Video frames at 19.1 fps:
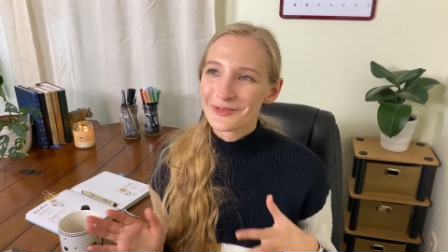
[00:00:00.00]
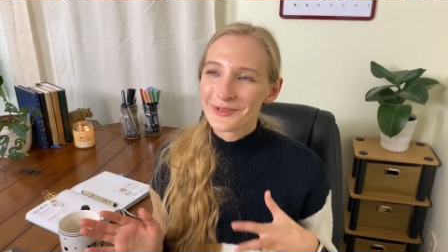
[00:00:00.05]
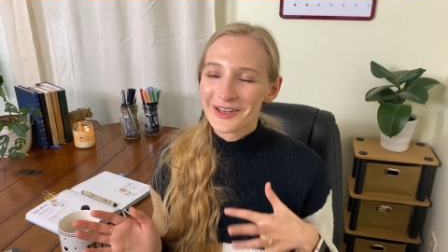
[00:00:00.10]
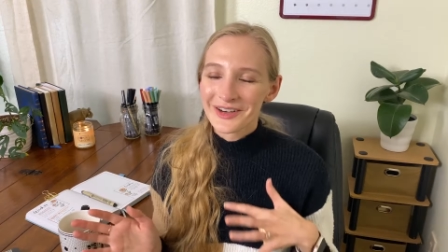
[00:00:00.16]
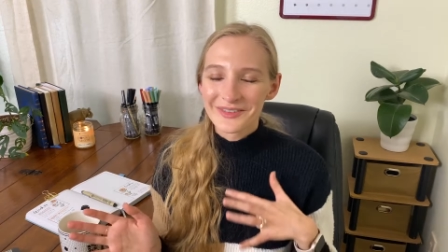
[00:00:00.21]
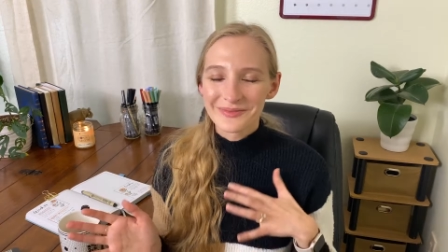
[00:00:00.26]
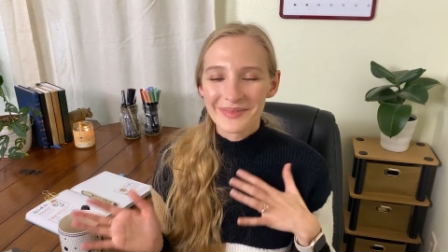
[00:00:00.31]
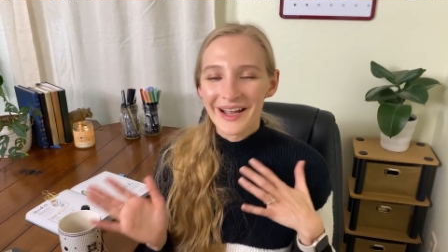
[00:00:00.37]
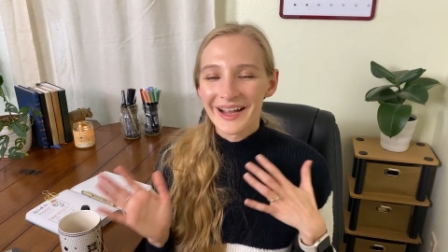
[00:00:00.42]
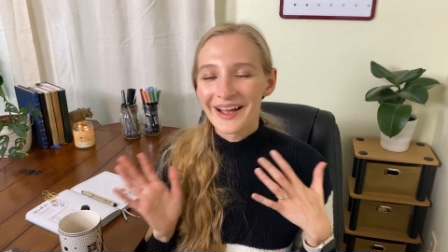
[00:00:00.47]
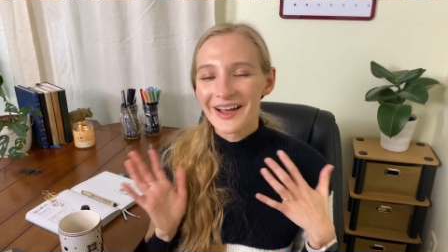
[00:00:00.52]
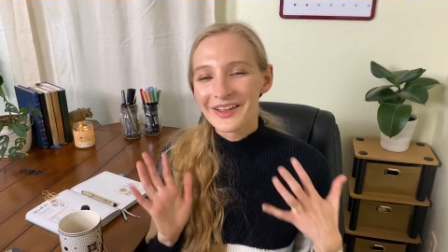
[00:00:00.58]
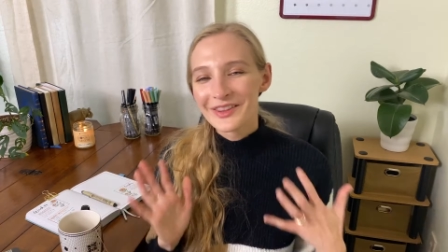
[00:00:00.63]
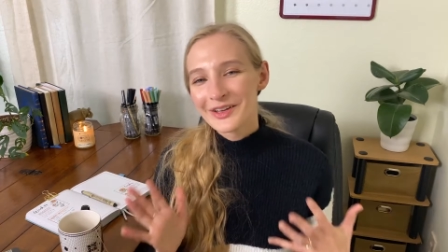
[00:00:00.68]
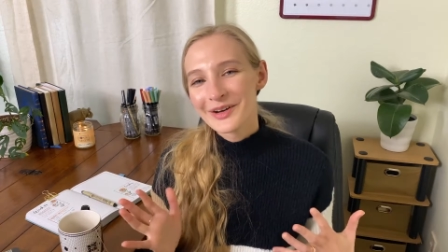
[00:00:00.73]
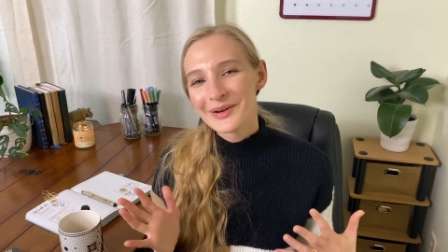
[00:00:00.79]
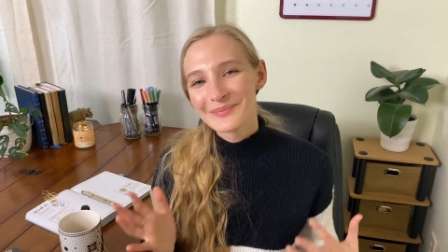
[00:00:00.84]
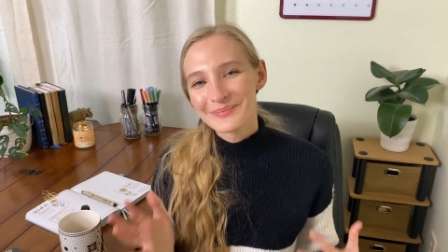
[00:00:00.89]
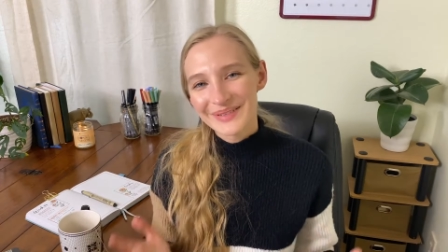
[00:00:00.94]
one of my
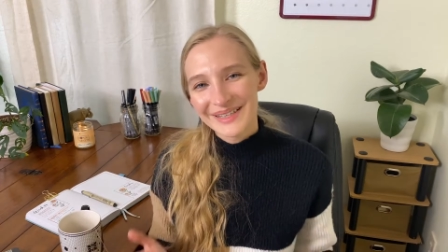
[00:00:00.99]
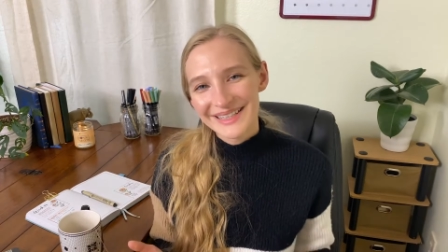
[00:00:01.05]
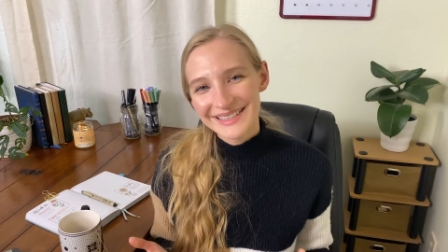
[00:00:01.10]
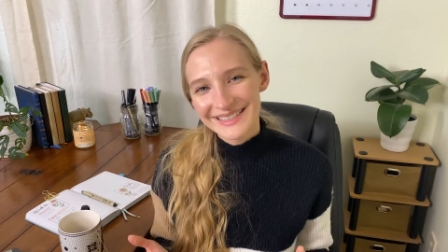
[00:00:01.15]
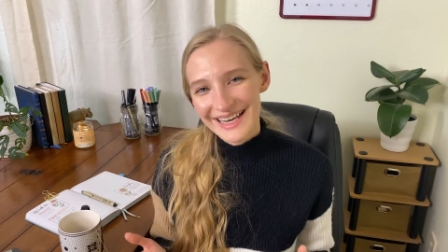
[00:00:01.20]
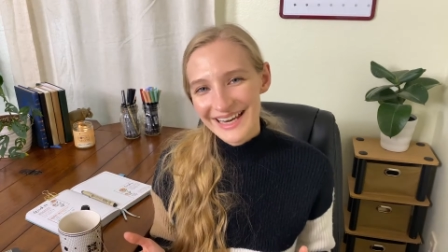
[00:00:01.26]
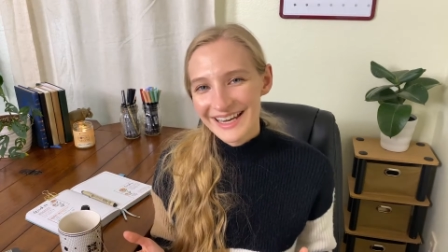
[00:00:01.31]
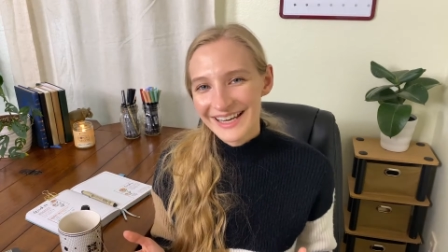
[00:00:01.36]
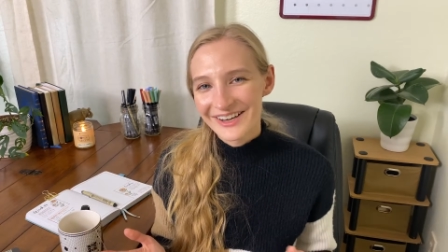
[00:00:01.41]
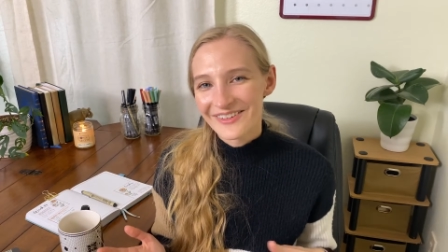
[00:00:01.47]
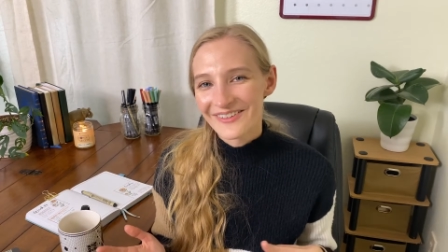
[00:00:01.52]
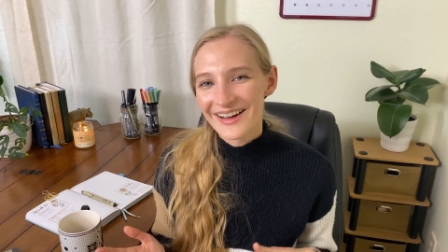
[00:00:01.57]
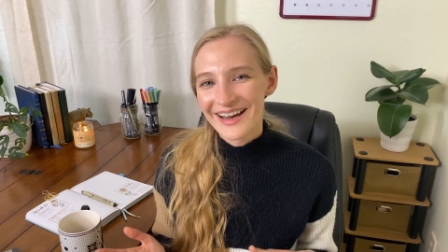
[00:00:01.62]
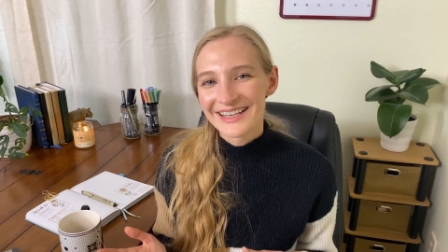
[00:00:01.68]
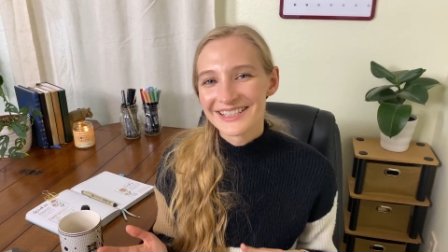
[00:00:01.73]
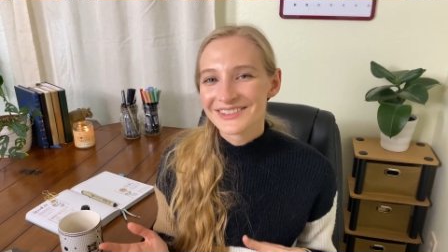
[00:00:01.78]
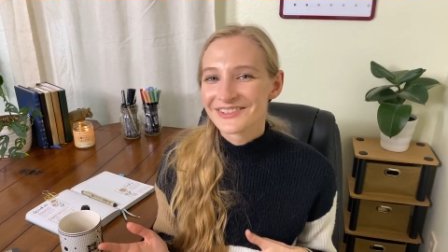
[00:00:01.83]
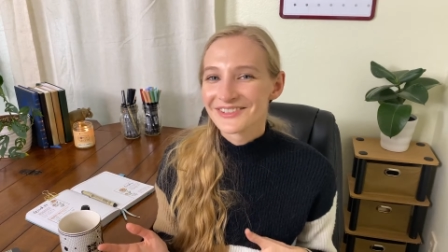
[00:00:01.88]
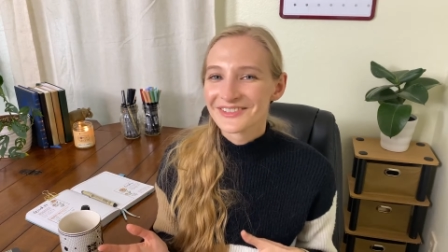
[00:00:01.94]
other big
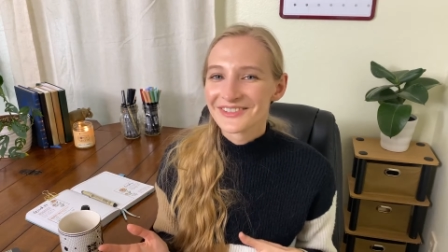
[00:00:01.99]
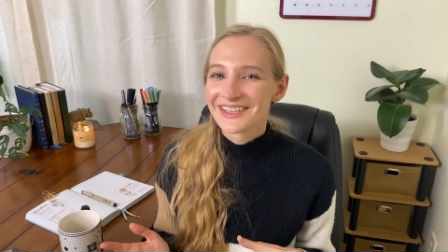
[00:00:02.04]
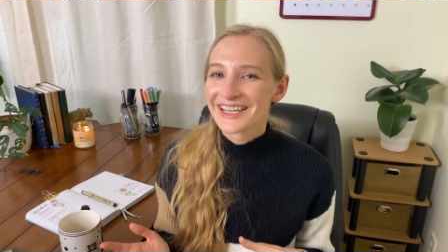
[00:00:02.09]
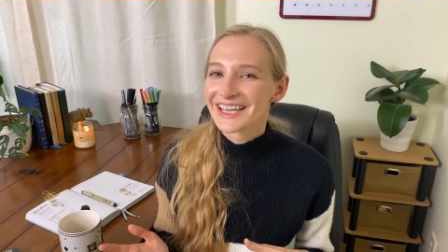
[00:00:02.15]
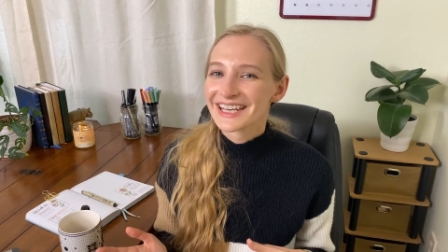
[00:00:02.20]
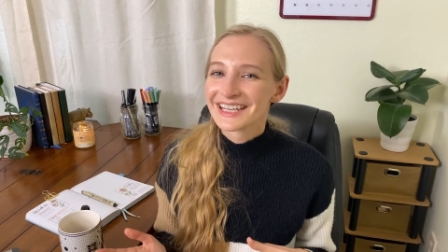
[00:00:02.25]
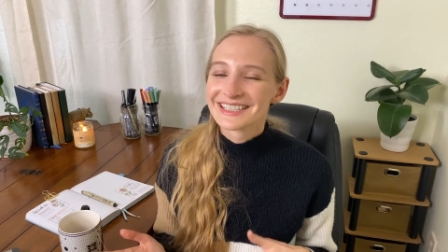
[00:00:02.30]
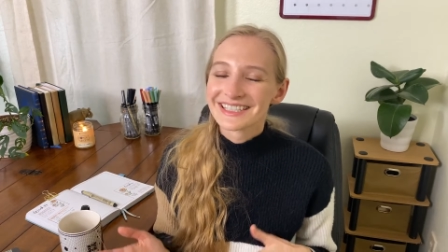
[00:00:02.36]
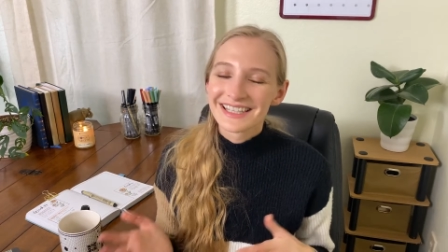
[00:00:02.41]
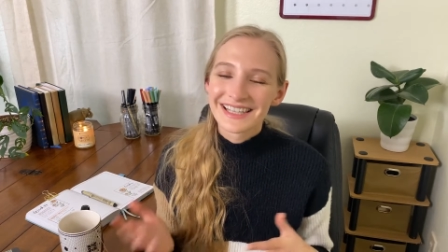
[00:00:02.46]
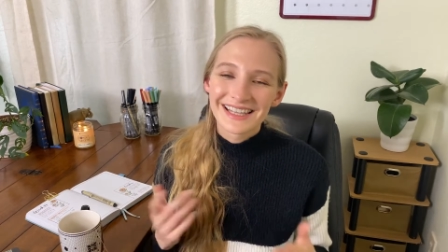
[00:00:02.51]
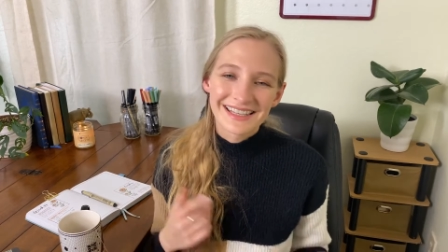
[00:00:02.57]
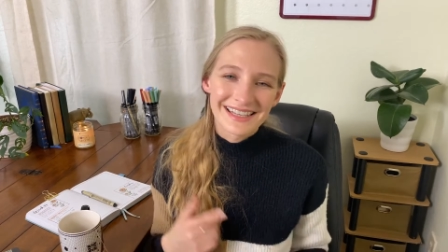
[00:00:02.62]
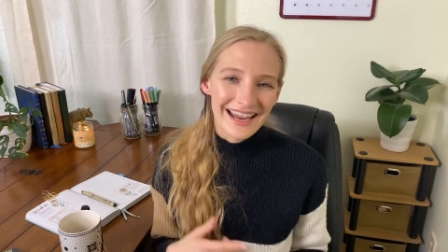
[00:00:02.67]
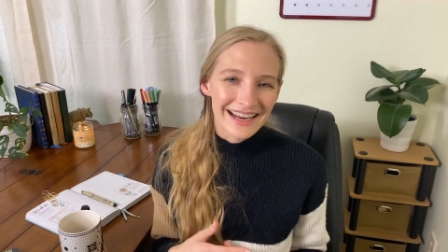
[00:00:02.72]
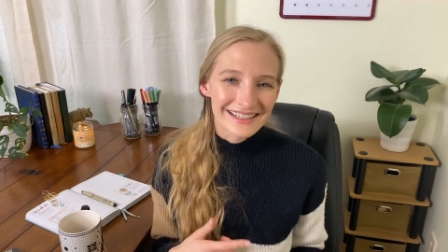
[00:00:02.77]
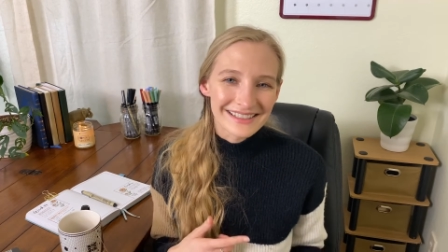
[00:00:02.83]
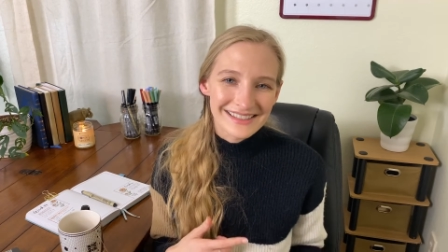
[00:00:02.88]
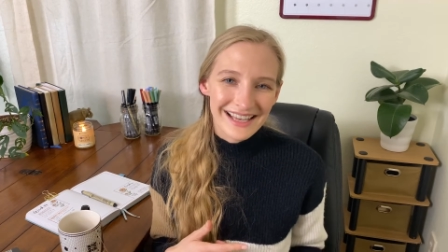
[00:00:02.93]
takeaways when we get into the
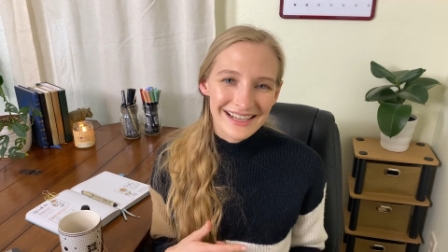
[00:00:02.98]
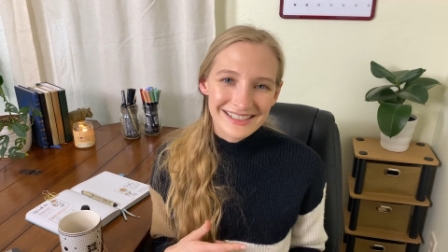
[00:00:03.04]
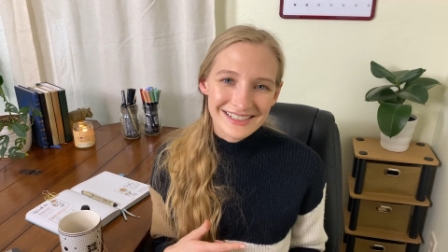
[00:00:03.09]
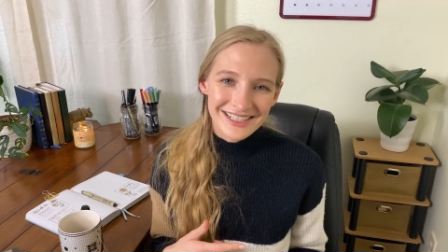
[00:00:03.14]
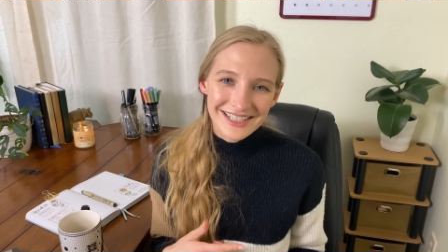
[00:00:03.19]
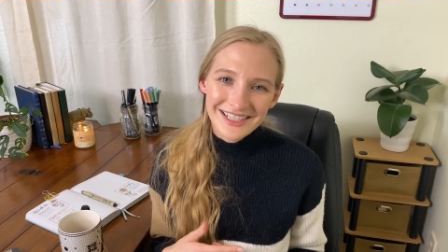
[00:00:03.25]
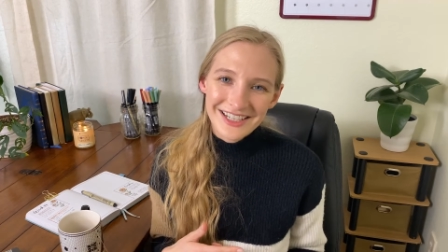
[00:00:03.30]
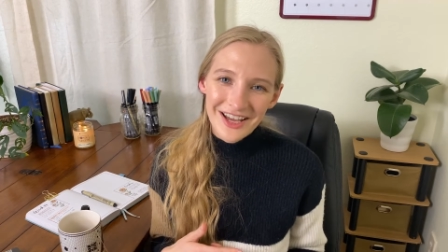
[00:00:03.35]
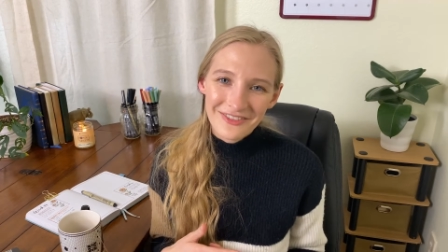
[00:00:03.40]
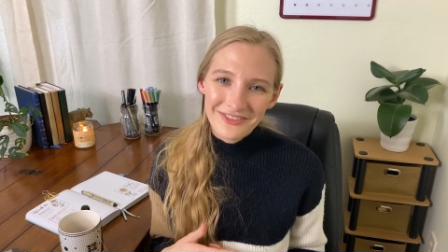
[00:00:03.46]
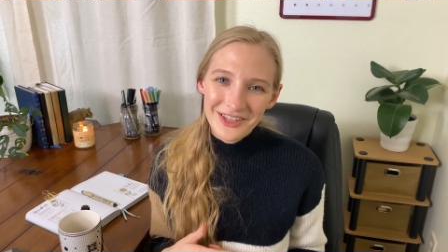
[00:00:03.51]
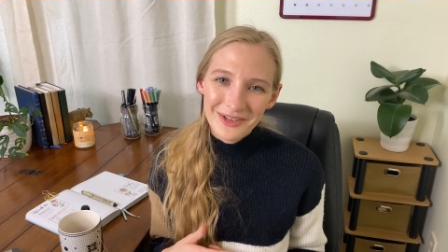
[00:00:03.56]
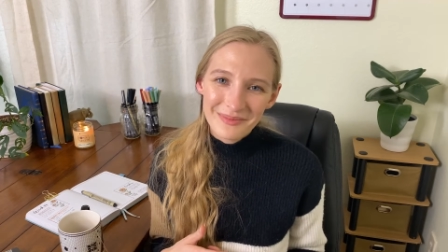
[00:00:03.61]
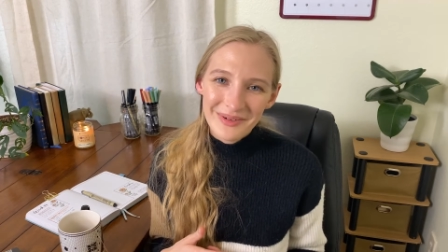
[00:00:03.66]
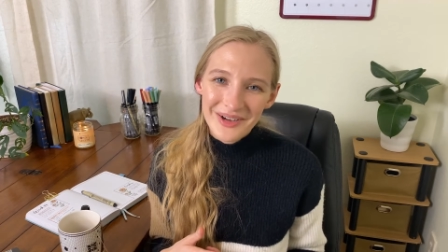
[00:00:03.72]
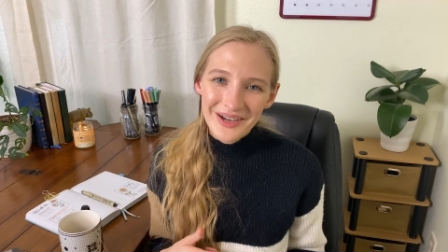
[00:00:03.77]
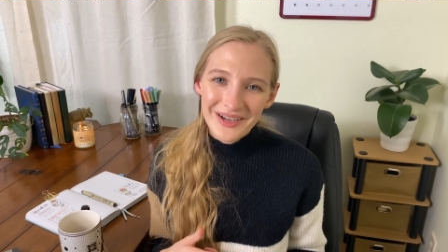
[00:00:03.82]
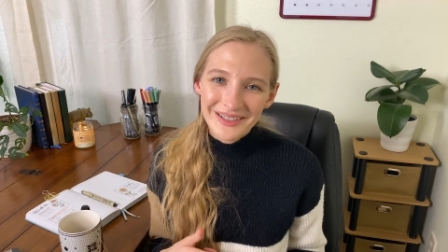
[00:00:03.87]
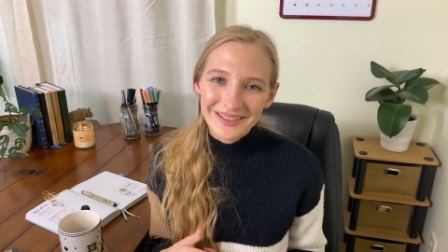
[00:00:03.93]
next section of the
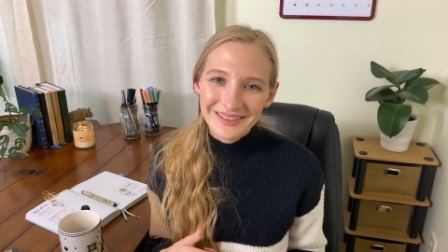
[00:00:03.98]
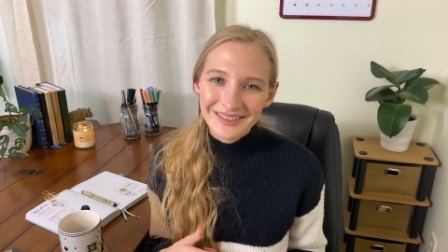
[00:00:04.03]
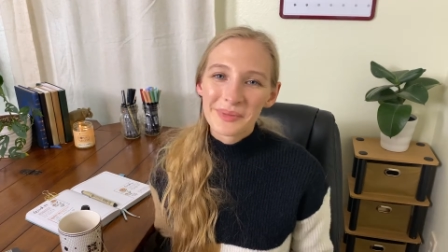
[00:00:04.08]
book.